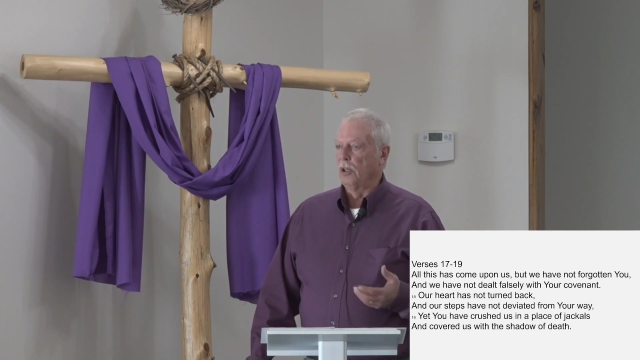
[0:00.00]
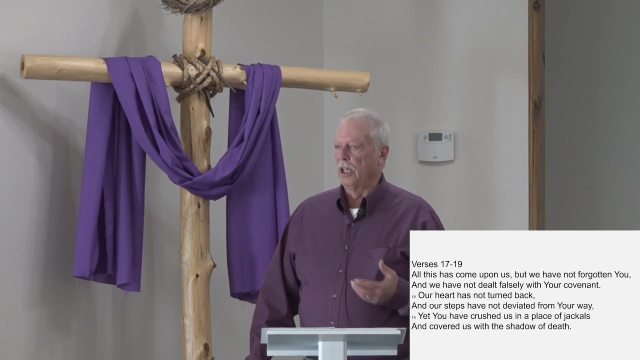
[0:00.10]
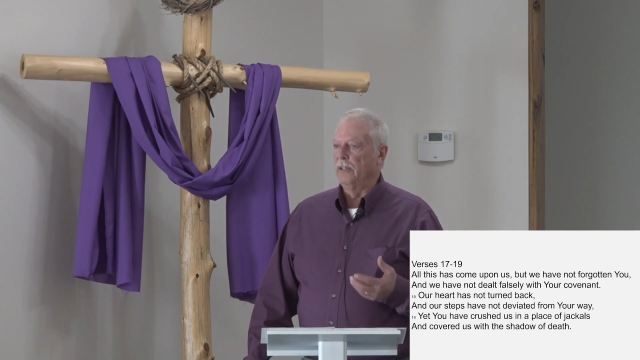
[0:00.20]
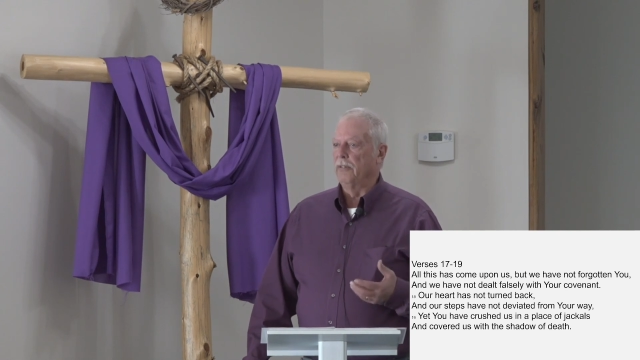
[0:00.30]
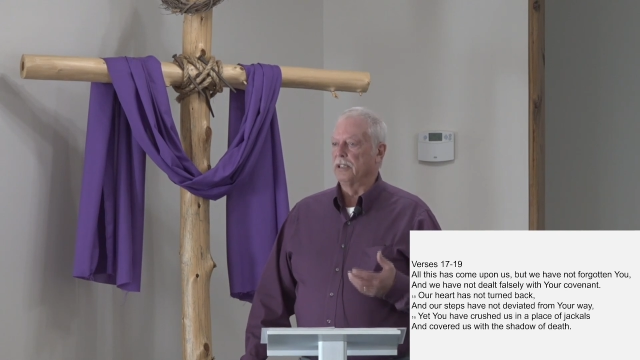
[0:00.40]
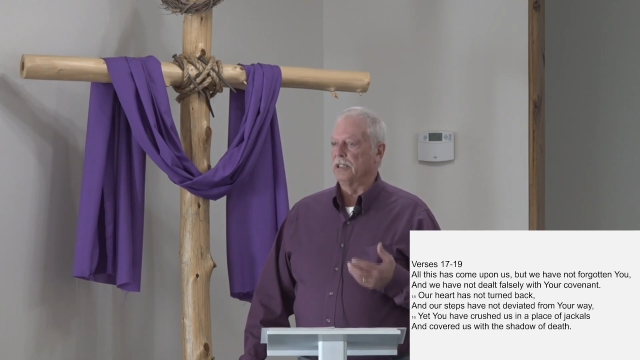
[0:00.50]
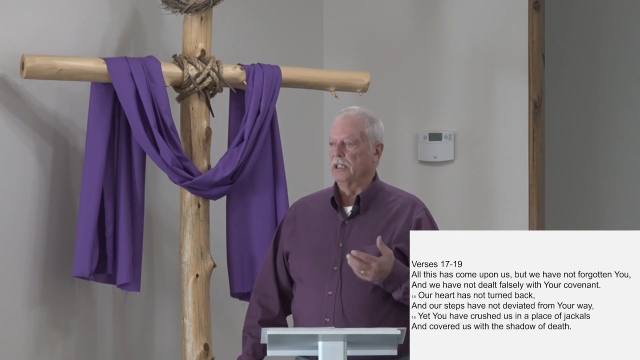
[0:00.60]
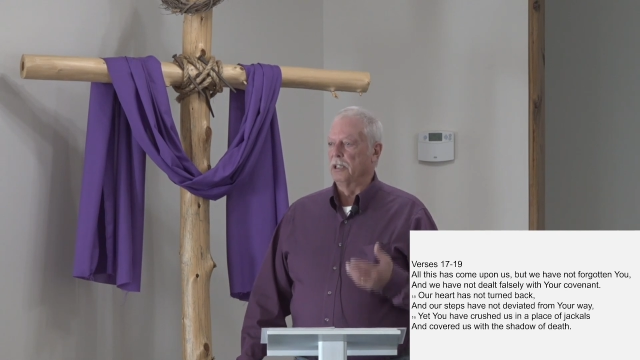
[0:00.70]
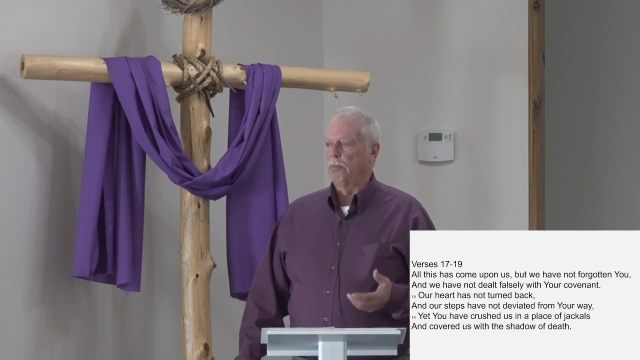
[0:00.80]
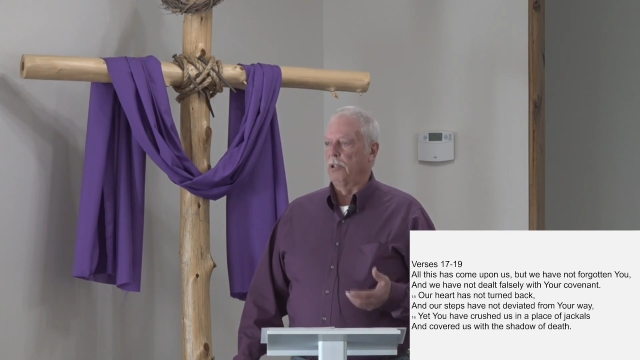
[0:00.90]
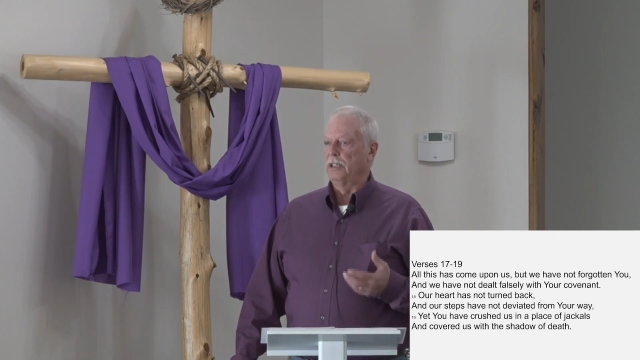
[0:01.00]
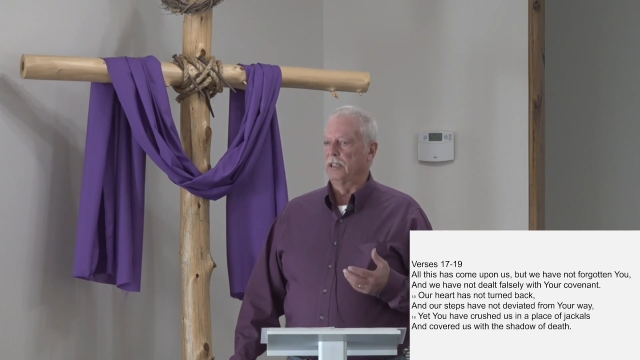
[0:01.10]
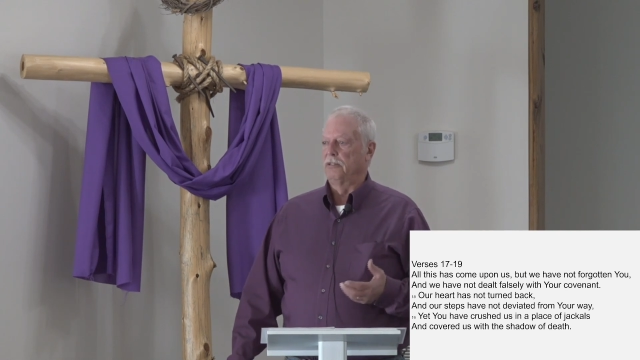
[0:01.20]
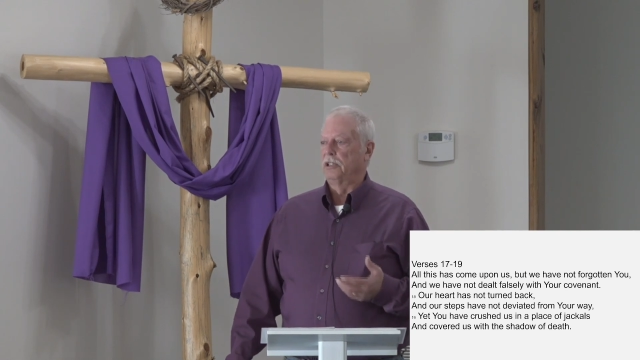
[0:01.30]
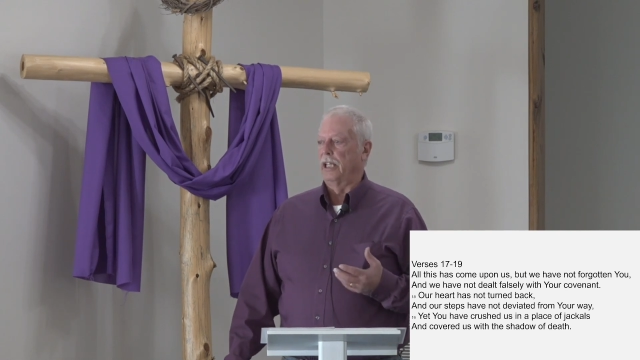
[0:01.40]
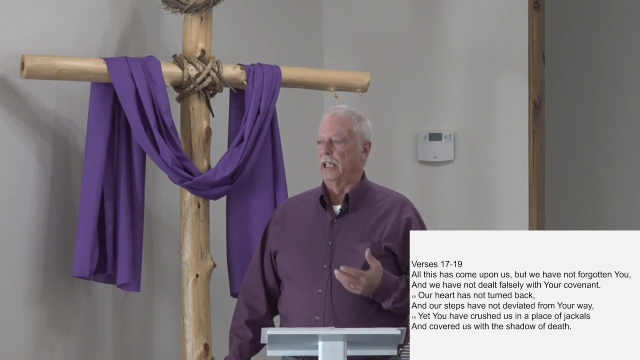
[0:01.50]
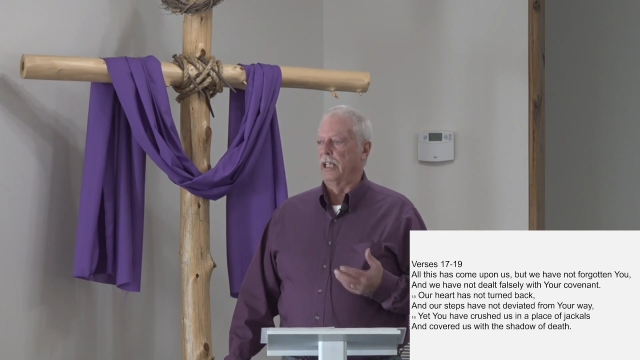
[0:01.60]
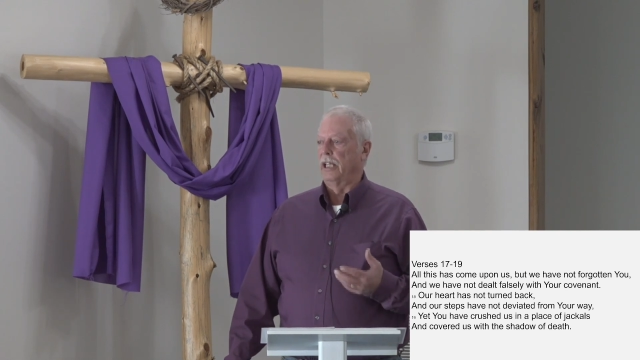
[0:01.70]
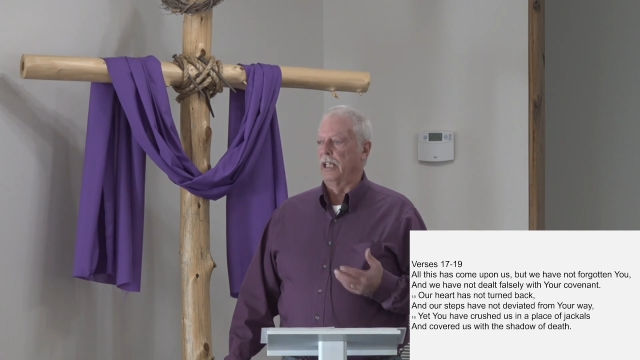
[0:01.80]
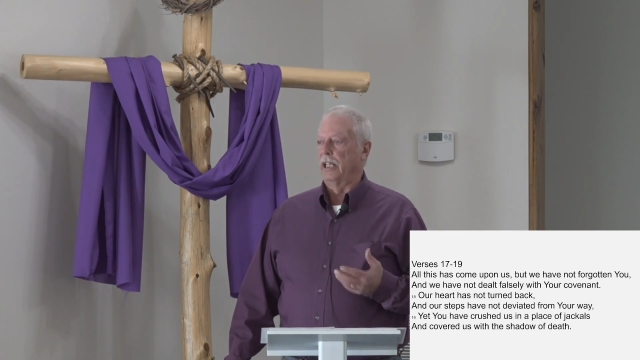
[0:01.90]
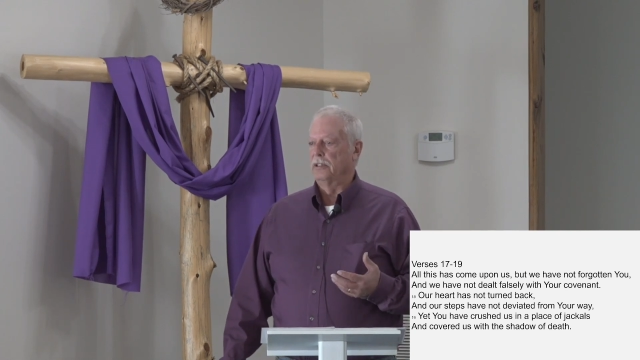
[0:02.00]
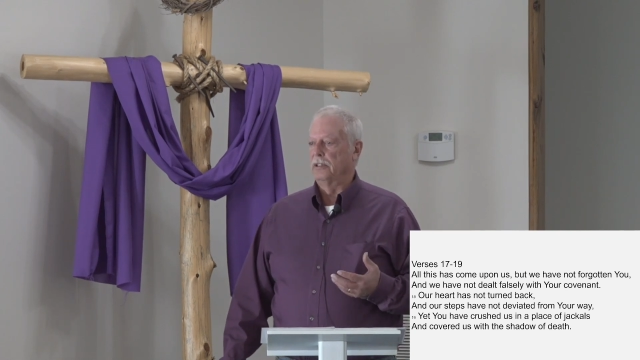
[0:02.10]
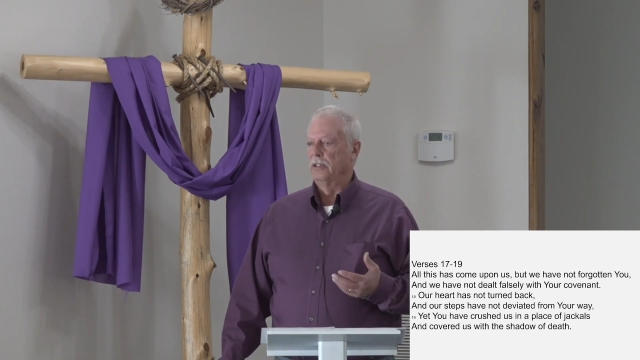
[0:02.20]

leave us in the place of jackals.